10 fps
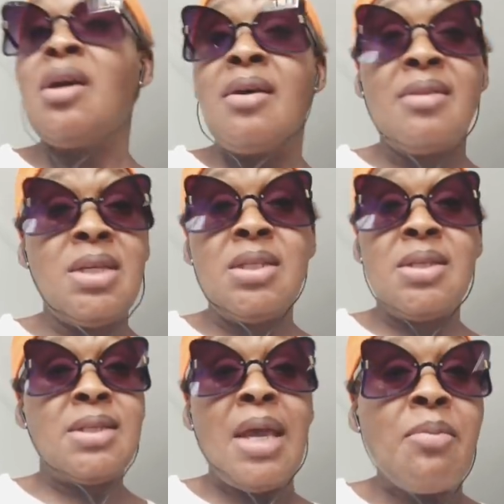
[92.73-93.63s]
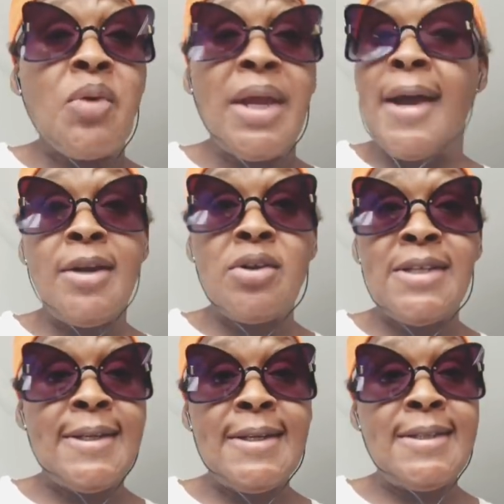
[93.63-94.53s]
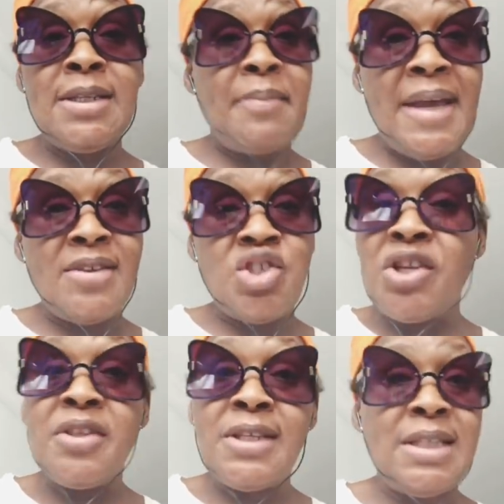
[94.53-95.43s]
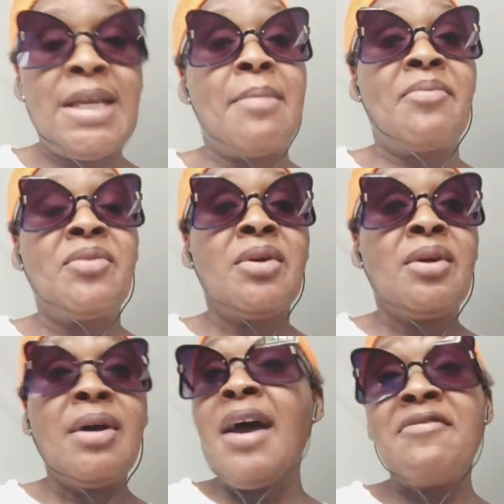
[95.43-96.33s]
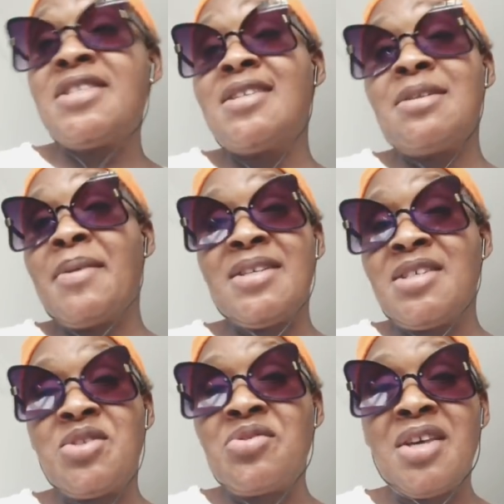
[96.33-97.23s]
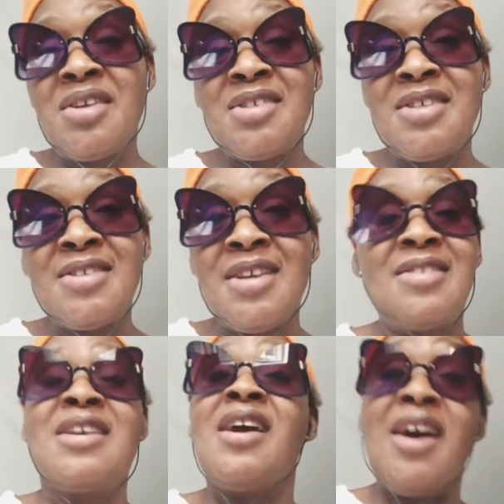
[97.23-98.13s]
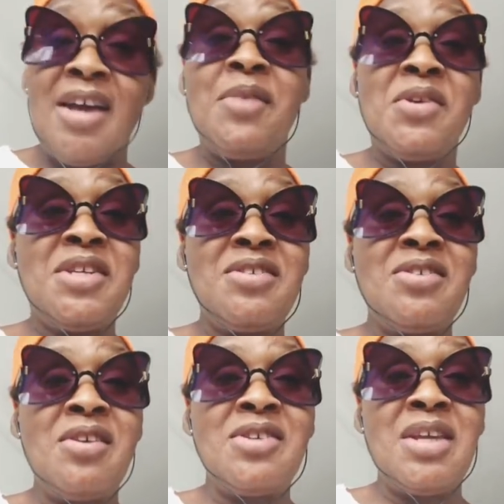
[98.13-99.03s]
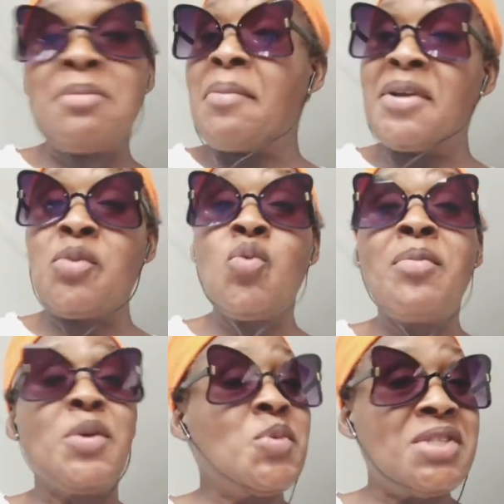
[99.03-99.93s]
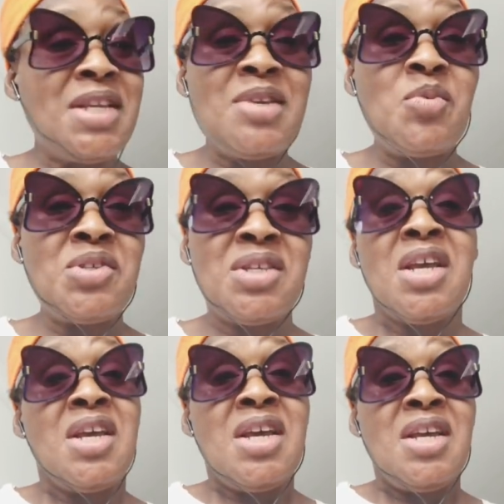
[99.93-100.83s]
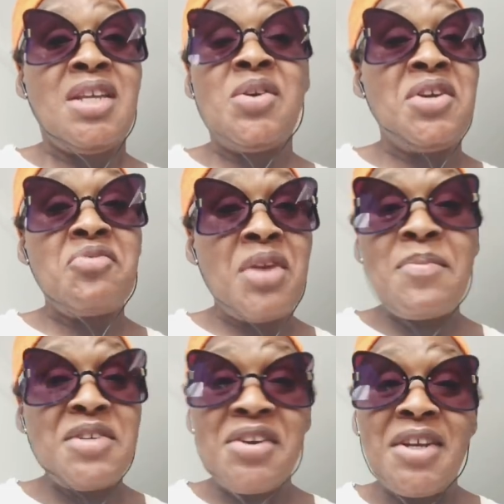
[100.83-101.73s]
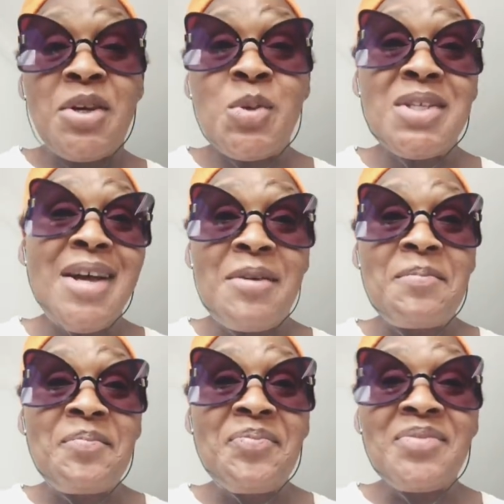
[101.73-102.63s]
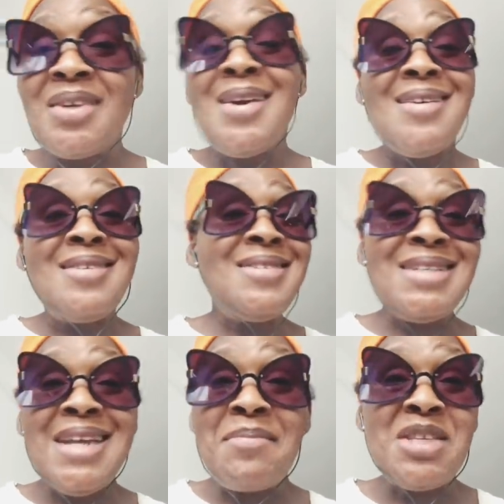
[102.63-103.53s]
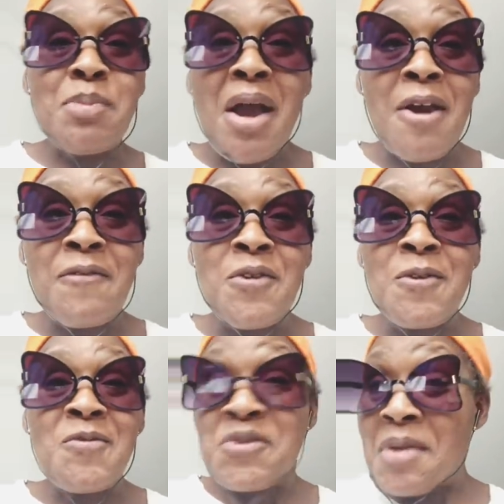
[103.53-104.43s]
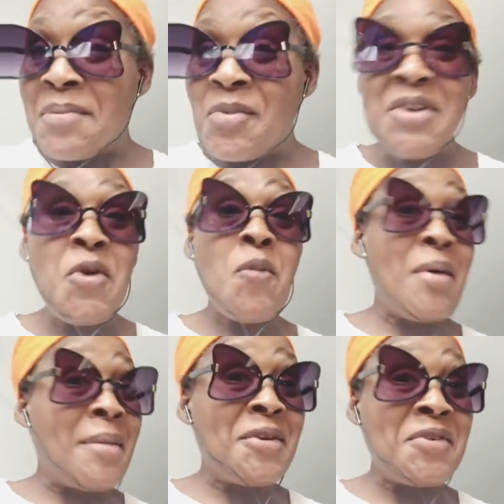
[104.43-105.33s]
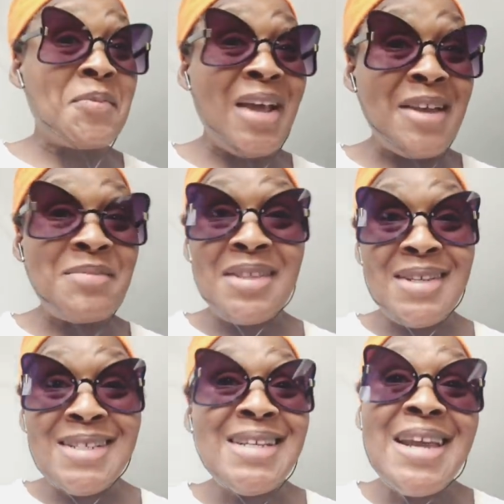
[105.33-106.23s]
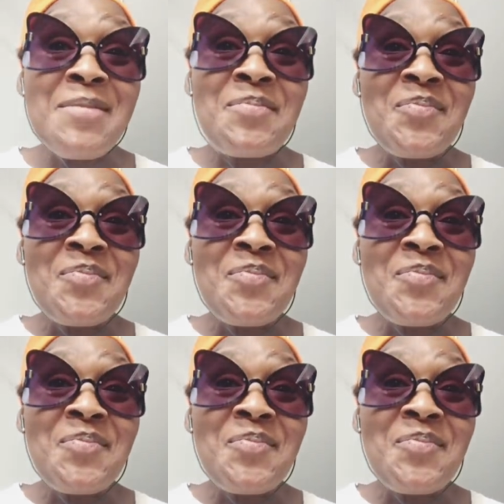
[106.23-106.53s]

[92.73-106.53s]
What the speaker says: This is the same way I contacted DeBange in the DM. I haven't seen DeBange since 2006, and I wanted to talk to him about a woman who said he was, you know, he raped her in a hotel. The DM is powerful. Remember when Obama replied me in the DM